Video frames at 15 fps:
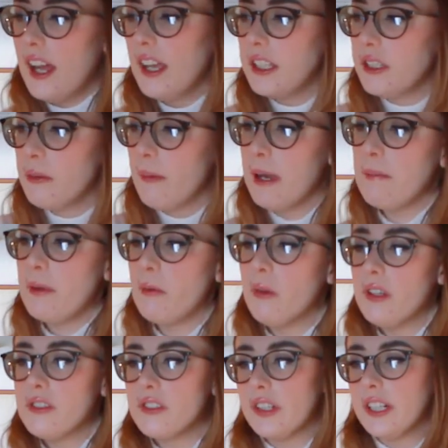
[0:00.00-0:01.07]
you might be
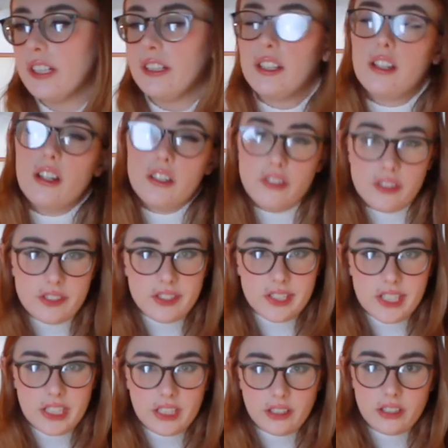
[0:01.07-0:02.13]
wondering,
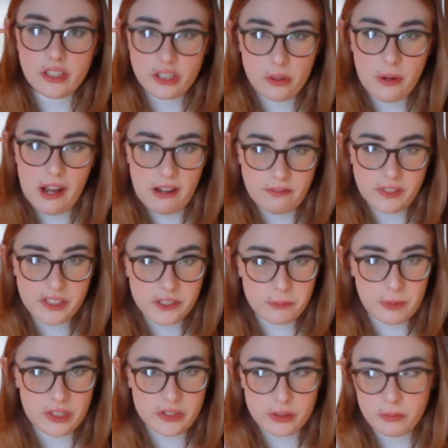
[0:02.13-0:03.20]
Justine, you have an
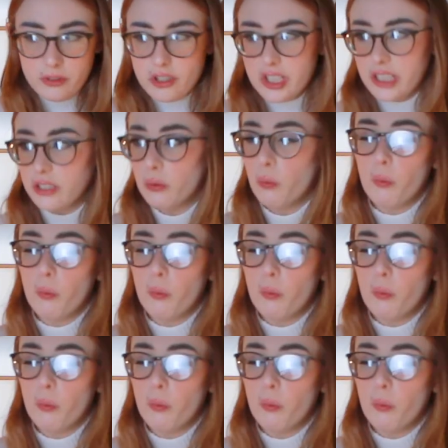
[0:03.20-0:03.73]
espresso machine.